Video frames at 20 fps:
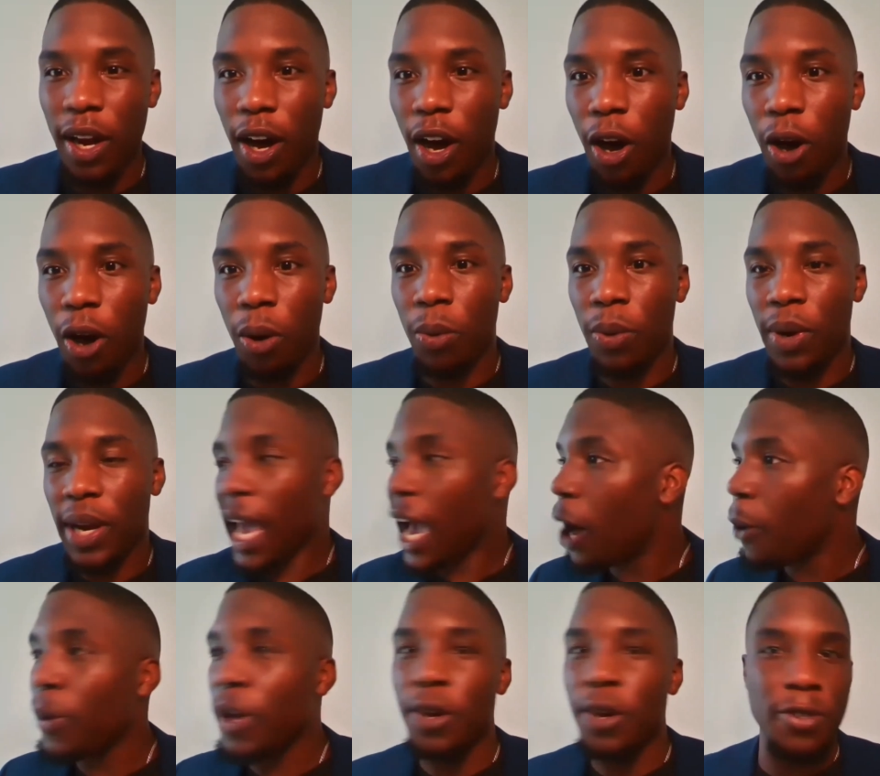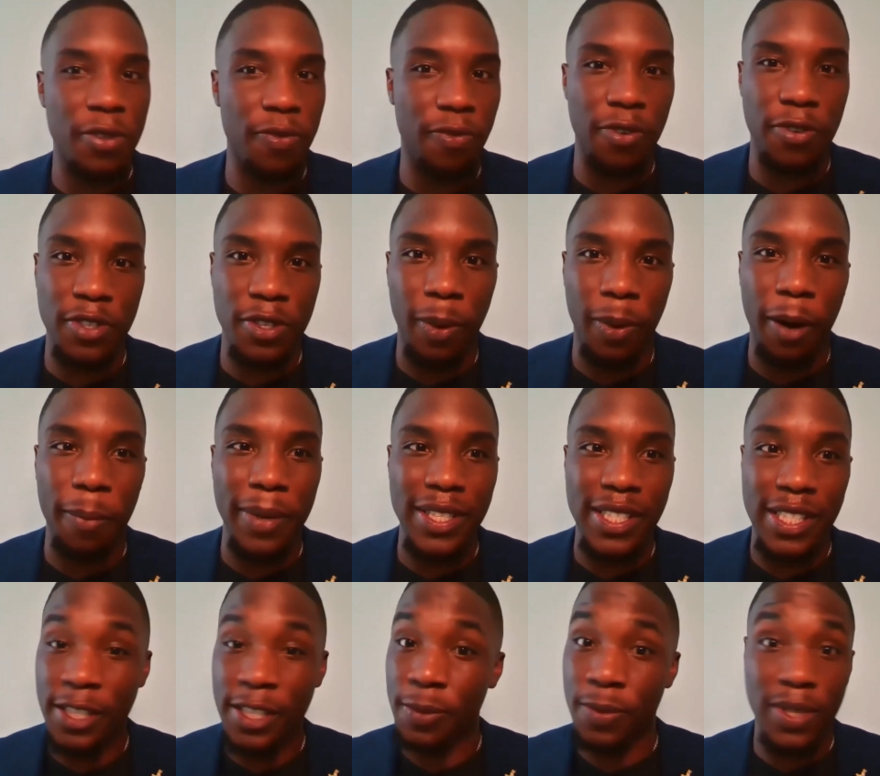Oh, now we can do for small
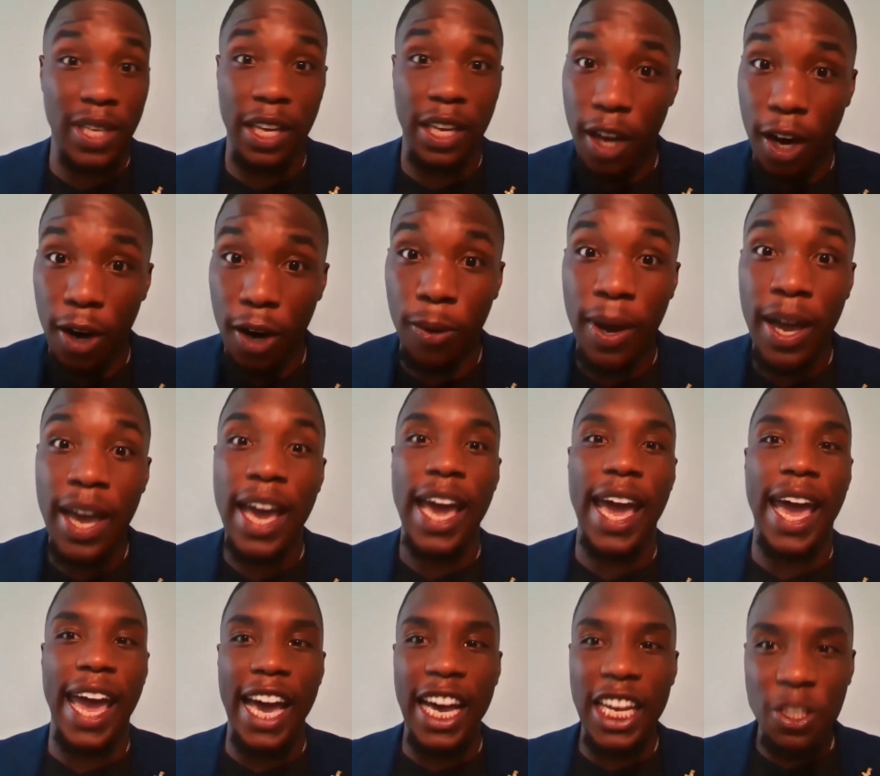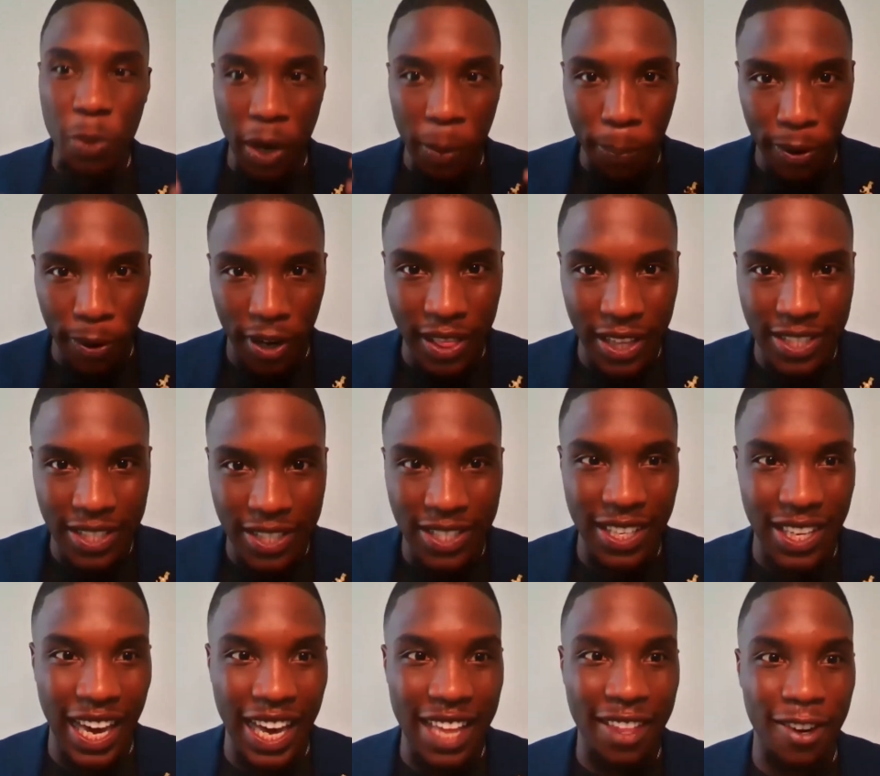business. It was like, no, as we're putting this
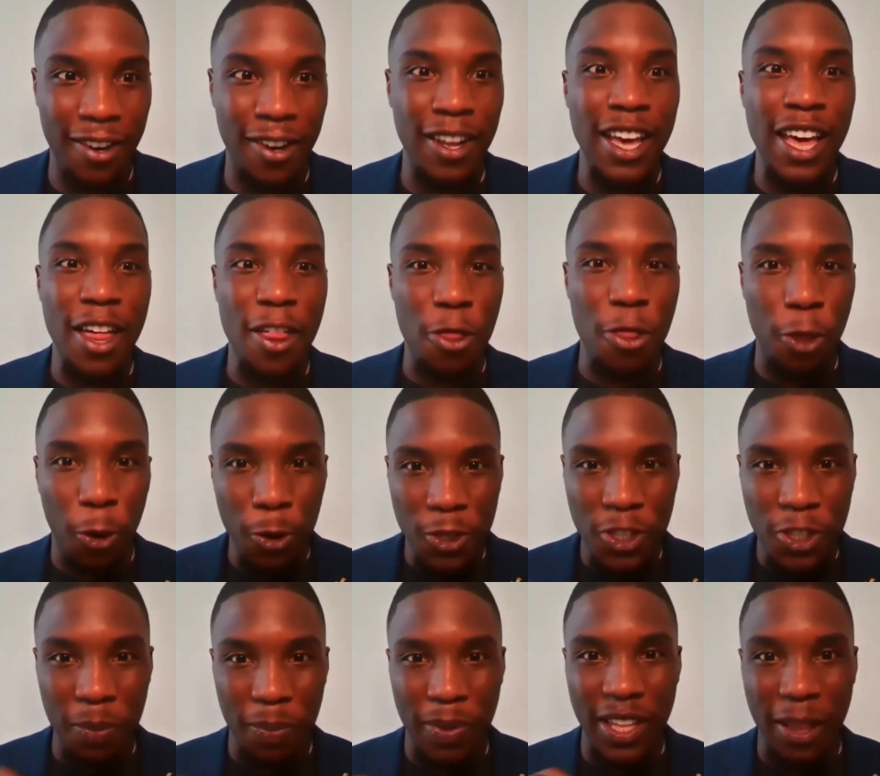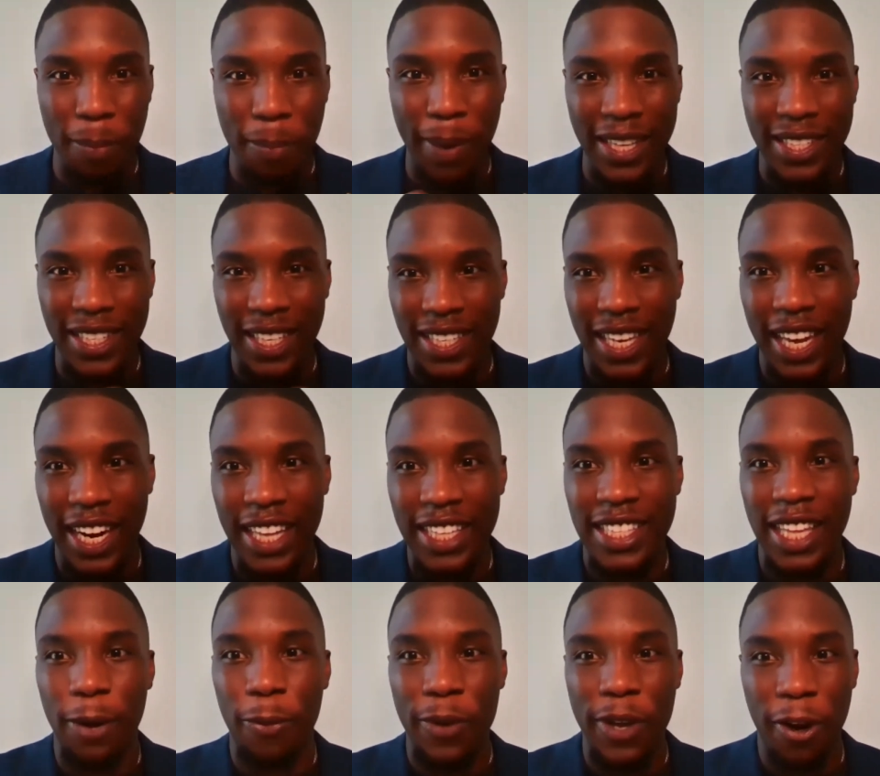together, those should be the basic tenets
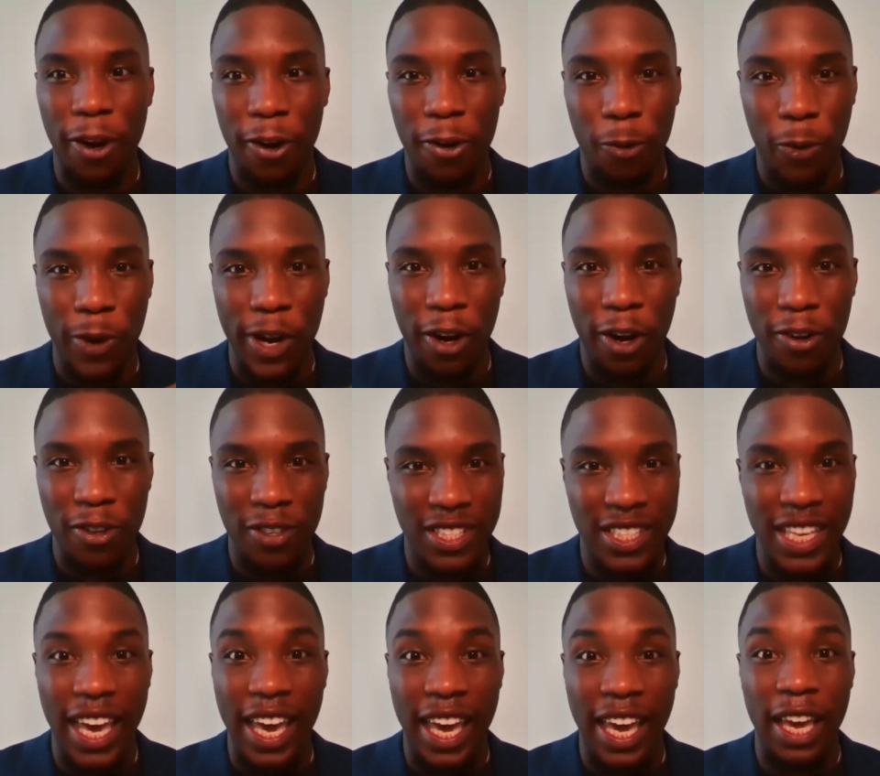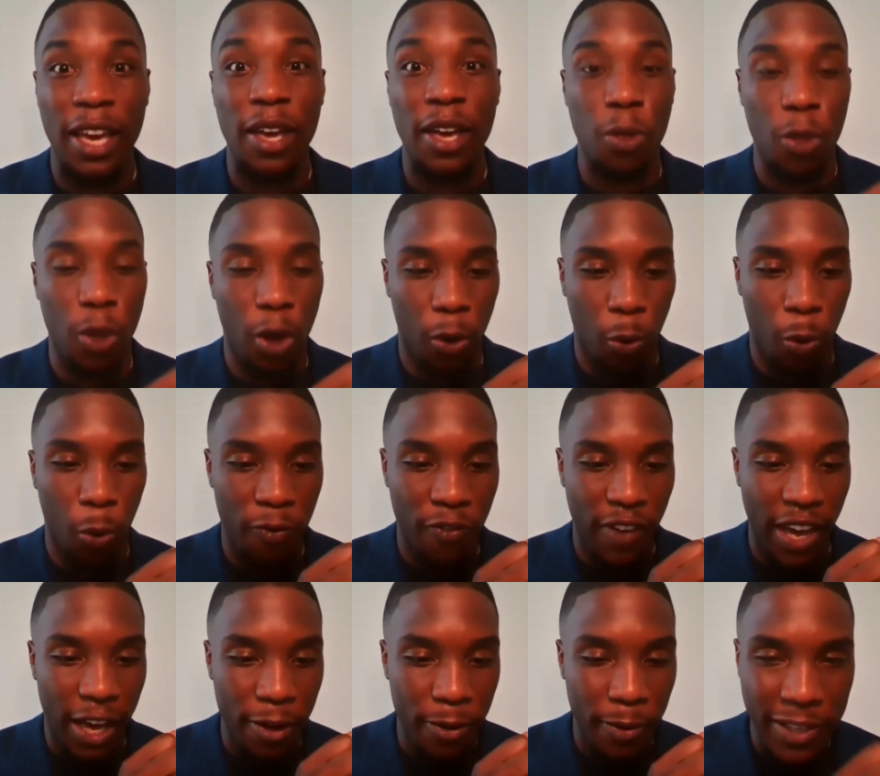that we are saying, look, we're
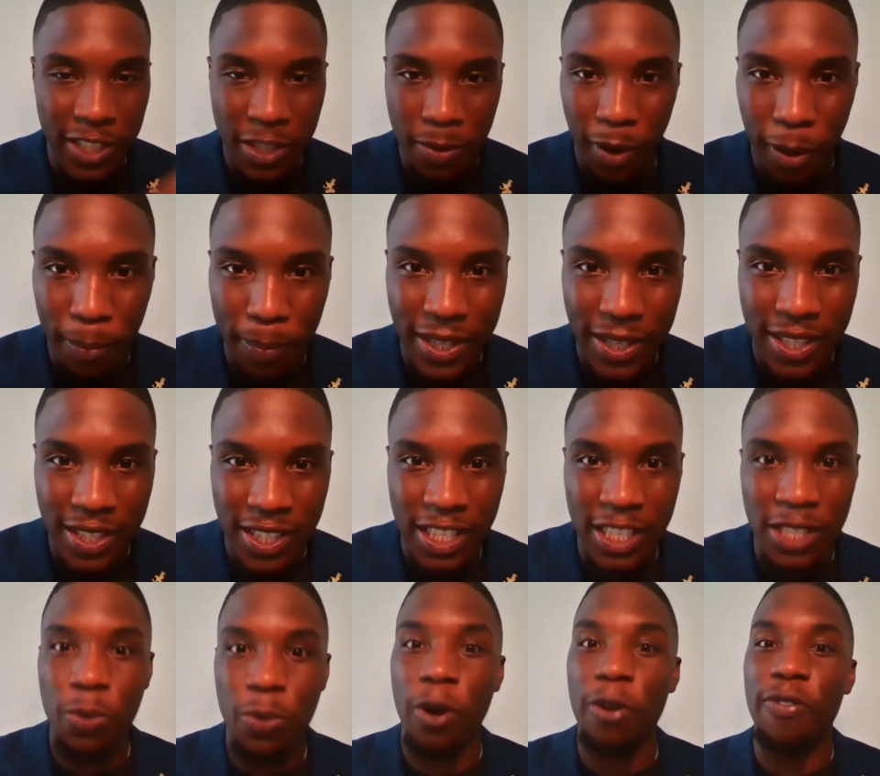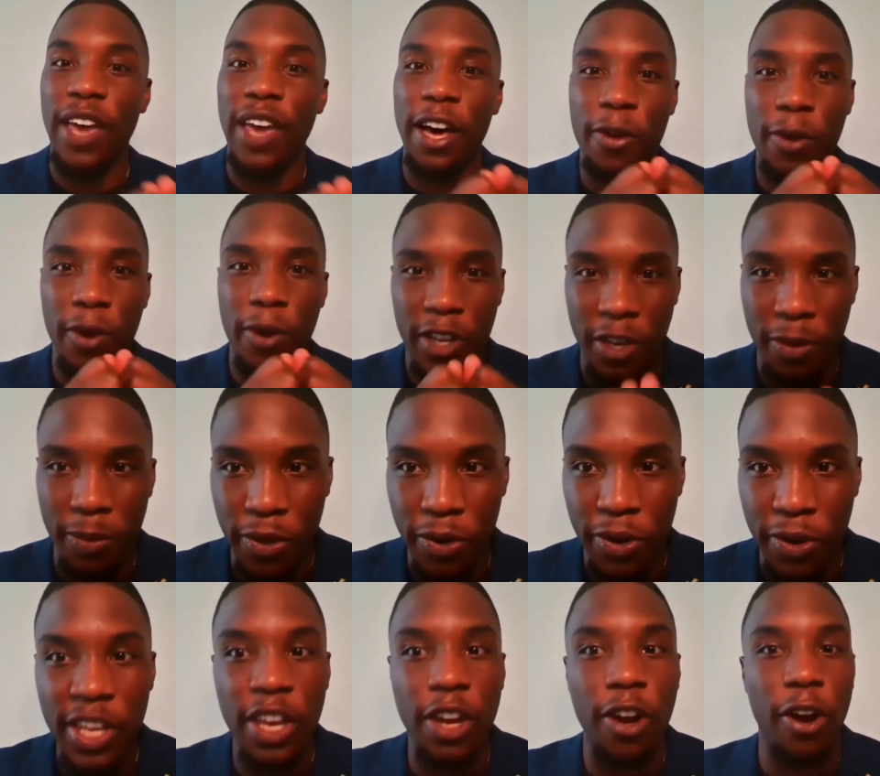valuing small businesses, we're valuing our
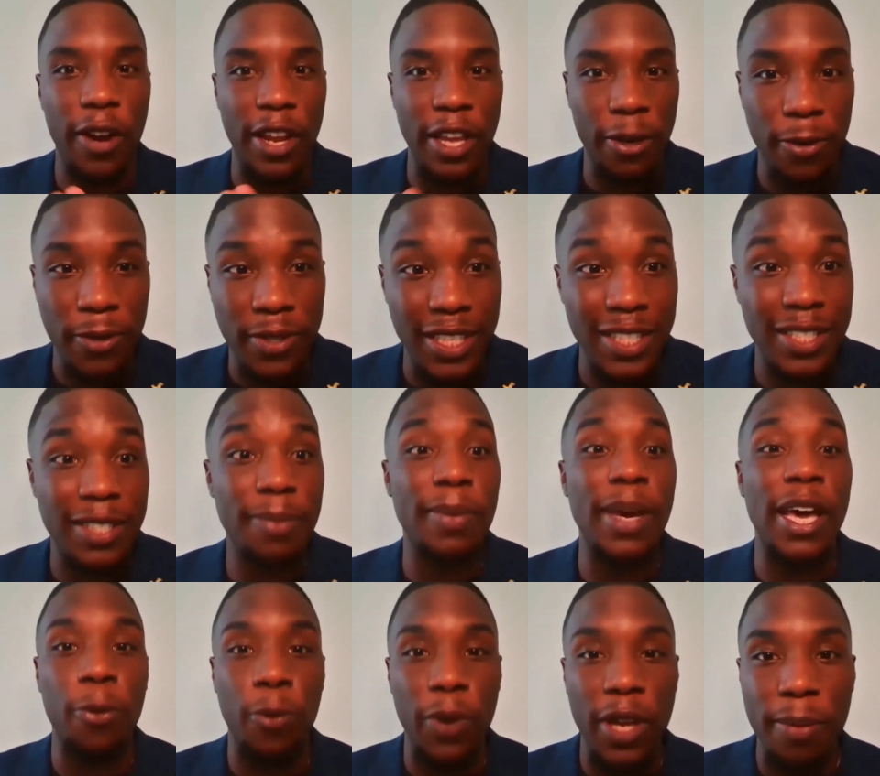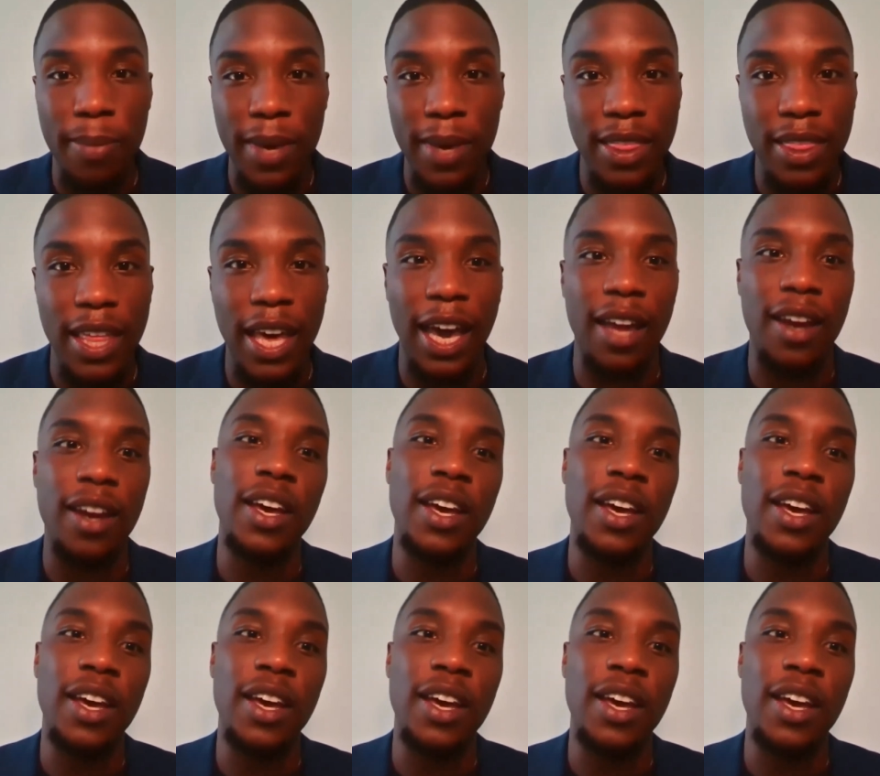community and our ecosystem, and we mean that.